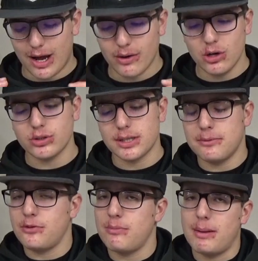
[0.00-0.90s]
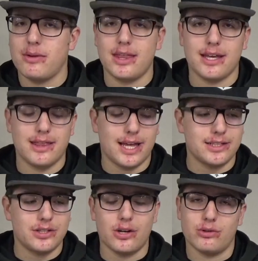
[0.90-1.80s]
Now, I know some of you may be thinking
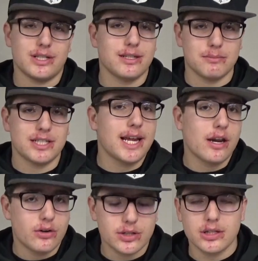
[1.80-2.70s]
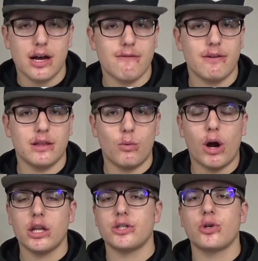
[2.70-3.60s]
that's just some standard stuff in the
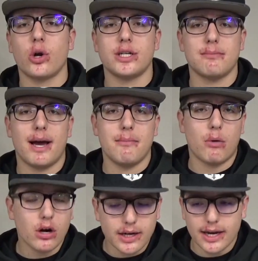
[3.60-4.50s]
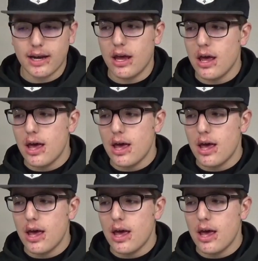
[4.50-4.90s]
wireless charging mat market,